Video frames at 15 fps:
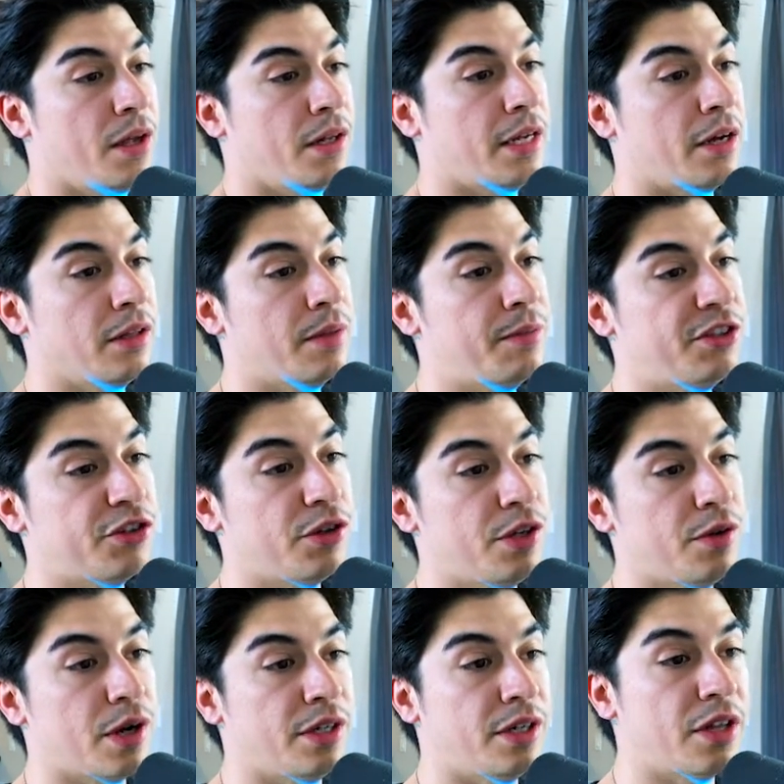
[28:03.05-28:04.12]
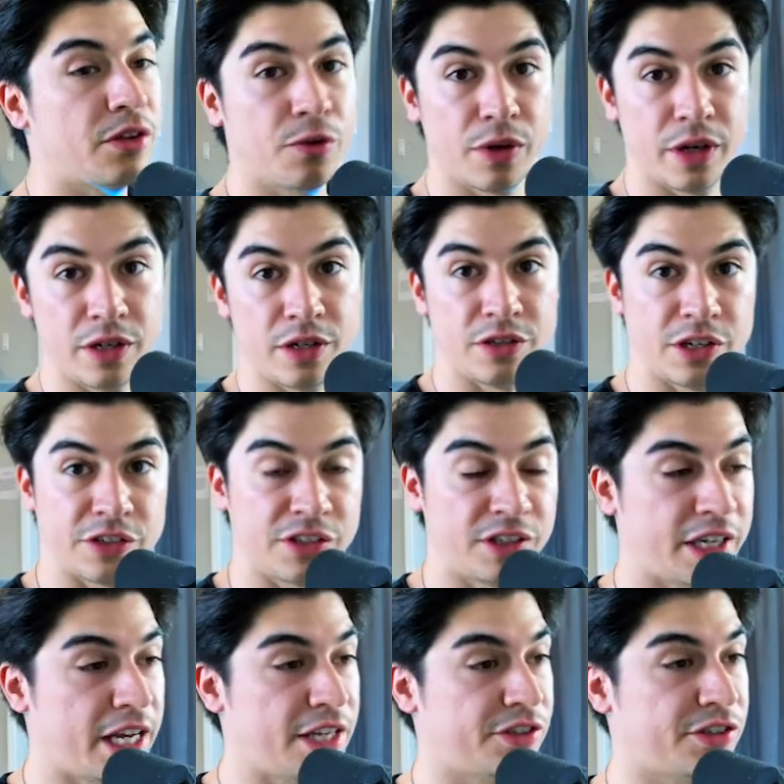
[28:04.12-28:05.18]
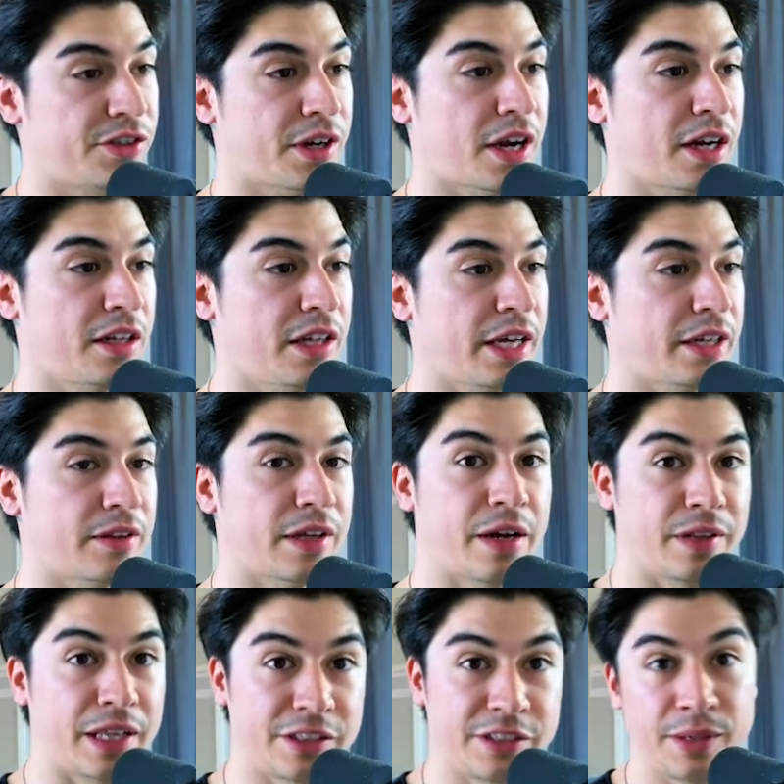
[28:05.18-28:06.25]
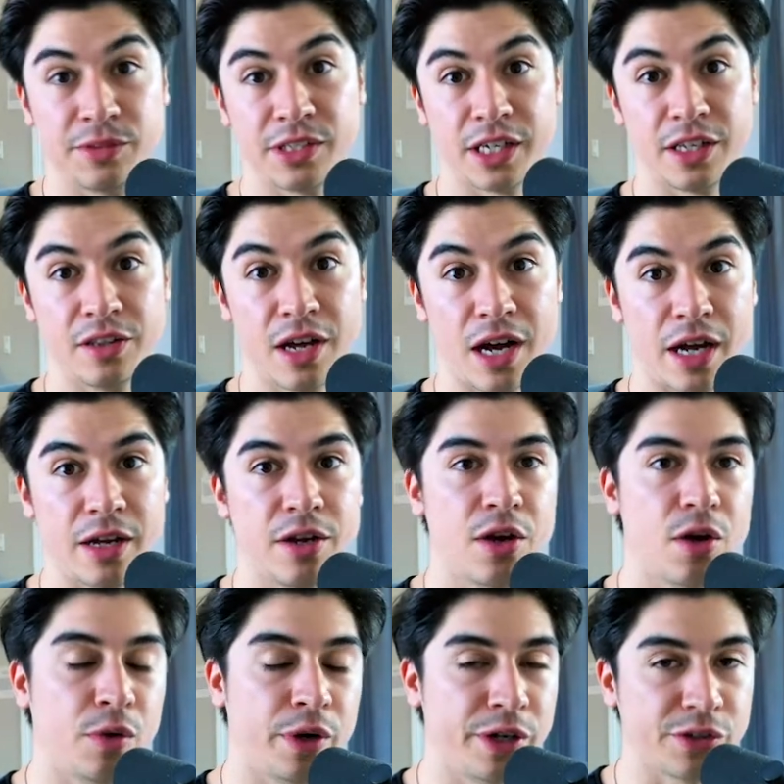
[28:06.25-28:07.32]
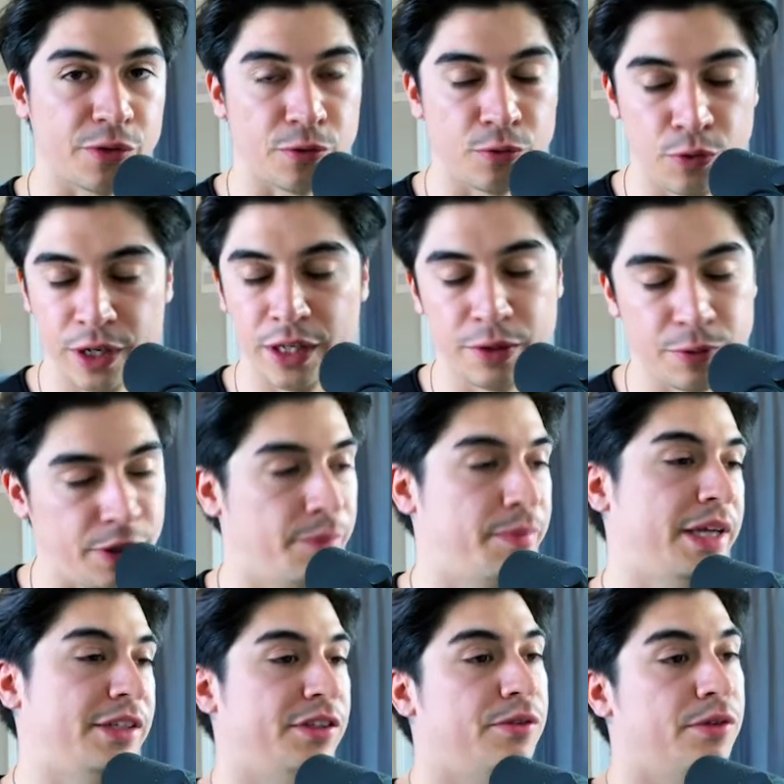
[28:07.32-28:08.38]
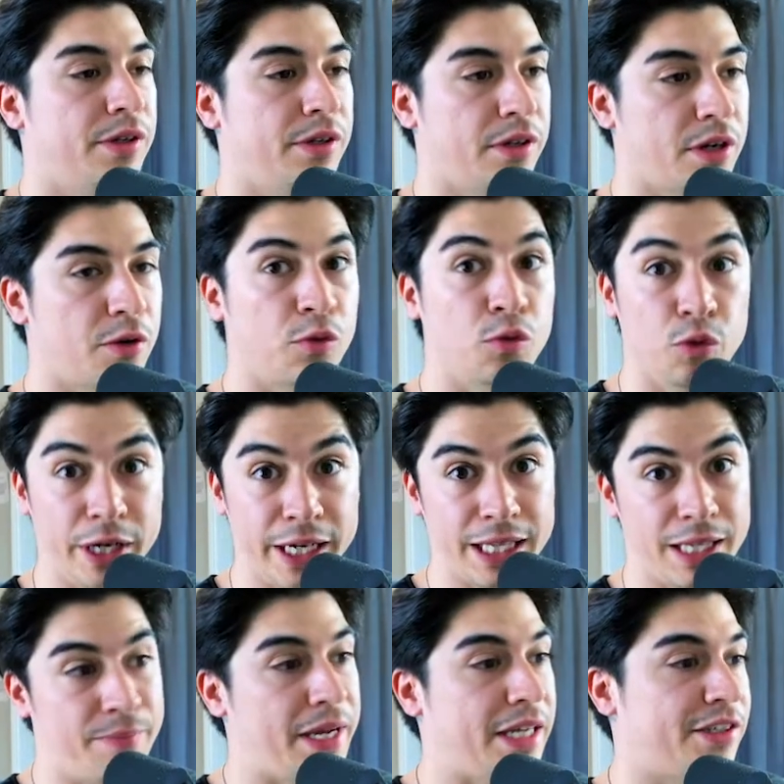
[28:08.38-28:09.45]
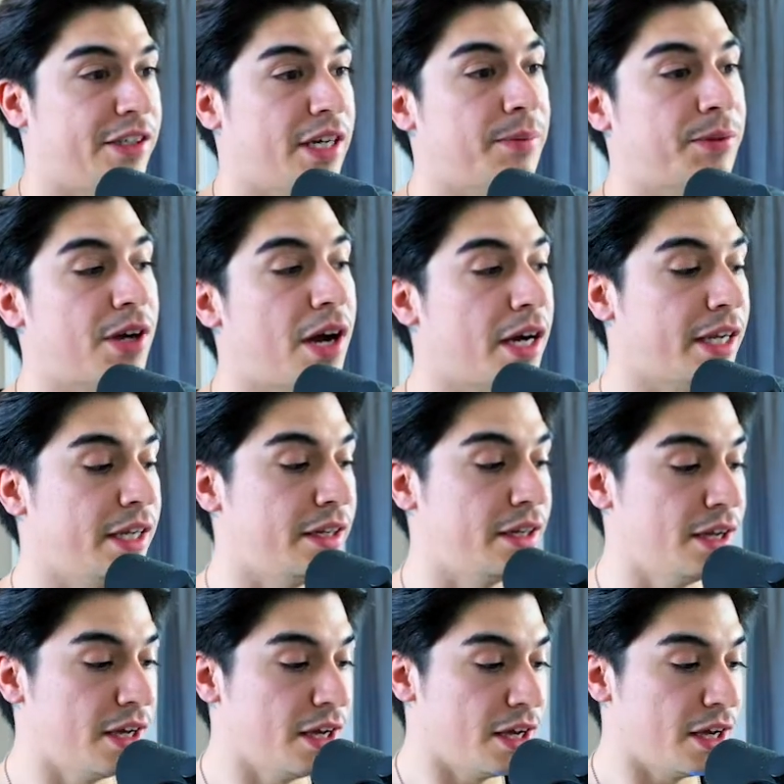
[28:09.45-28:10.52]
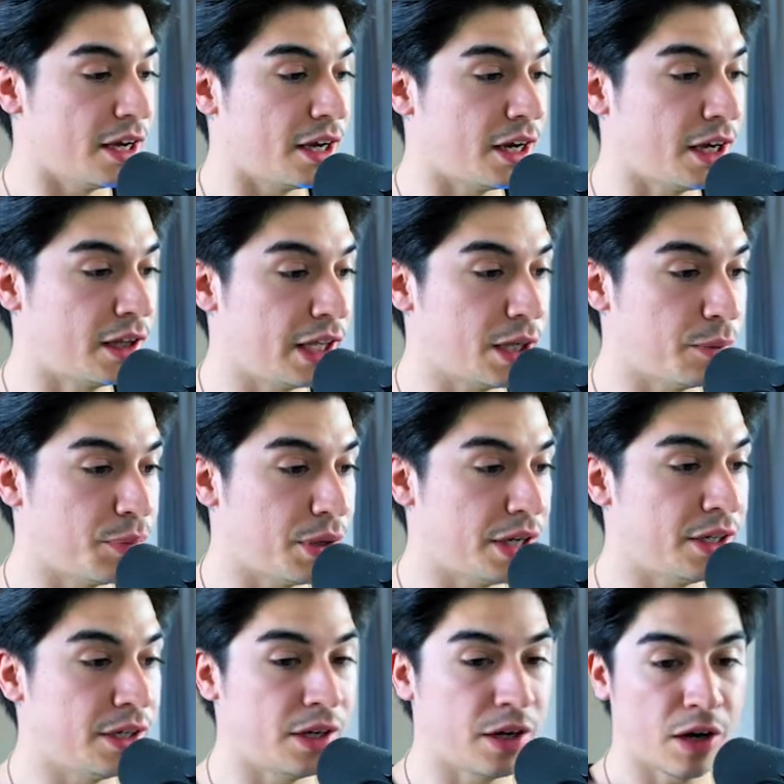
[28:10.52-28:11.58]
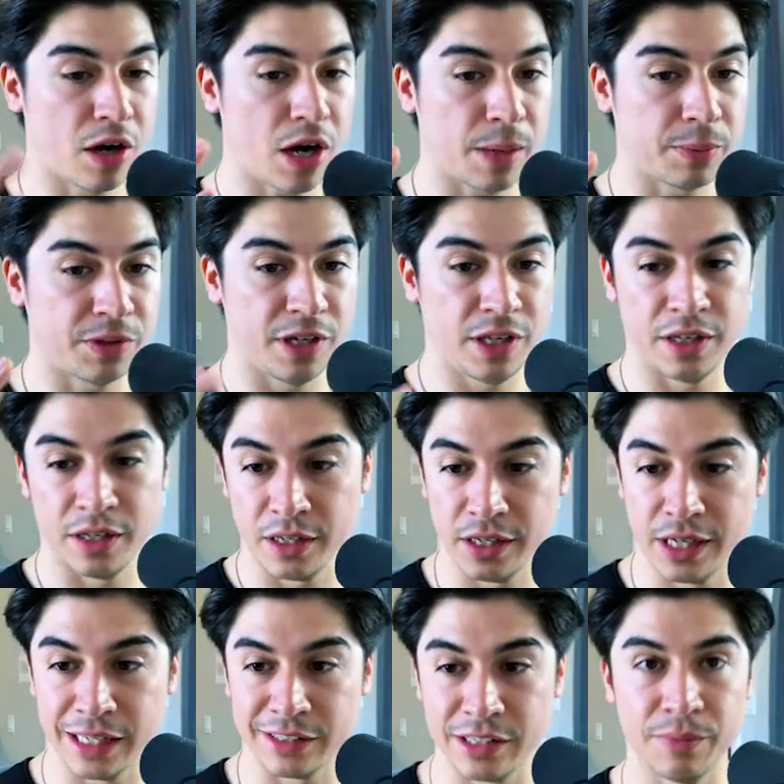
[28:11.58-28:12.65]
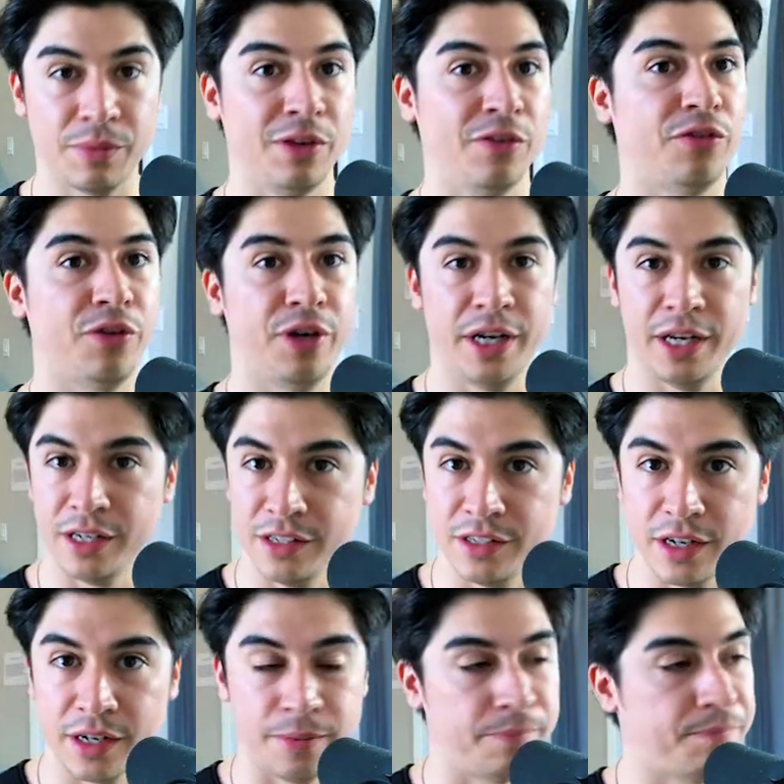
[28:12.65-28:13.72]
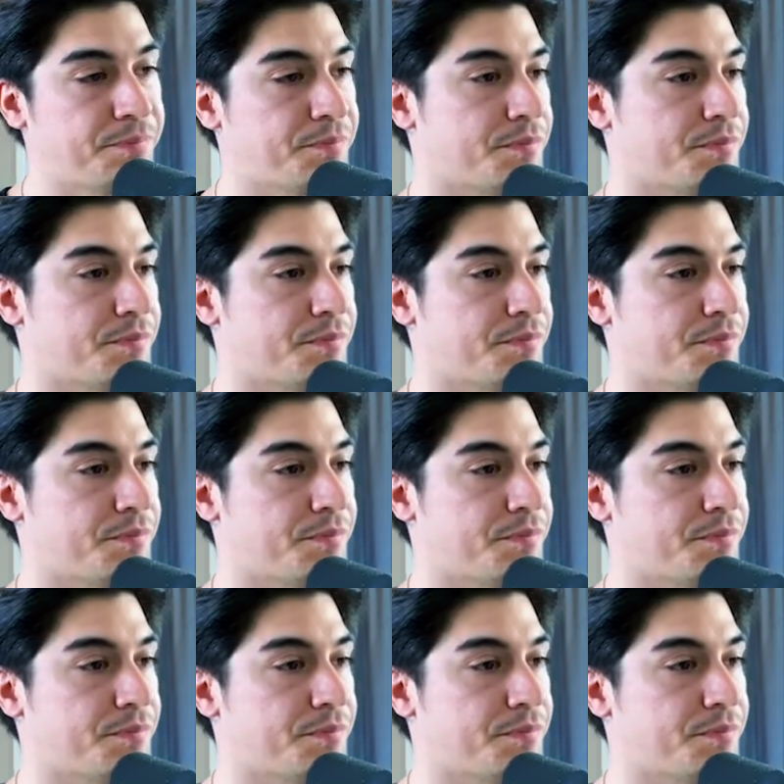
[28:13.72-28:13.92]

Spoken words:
Now, let me show you another one just in case you're kind of like, wow, that seems like a lot. Well, here's a really, really basic one. Really basic. I'm talking click a button, opt in, get something free, done.